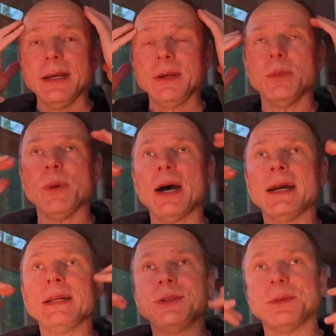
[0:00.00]
your
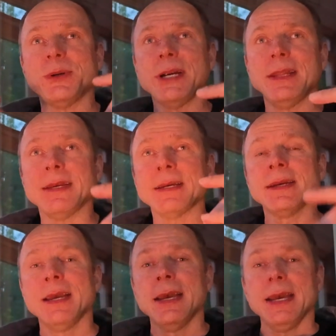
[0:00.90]
mind, your breathing,
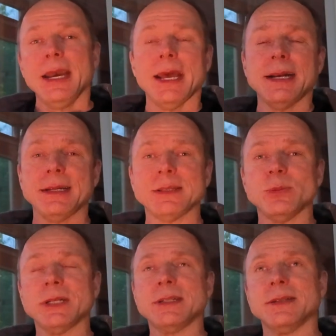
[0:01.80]
and it does
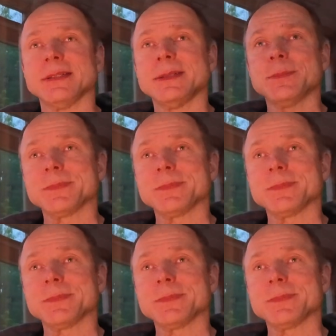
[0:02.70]
wonders.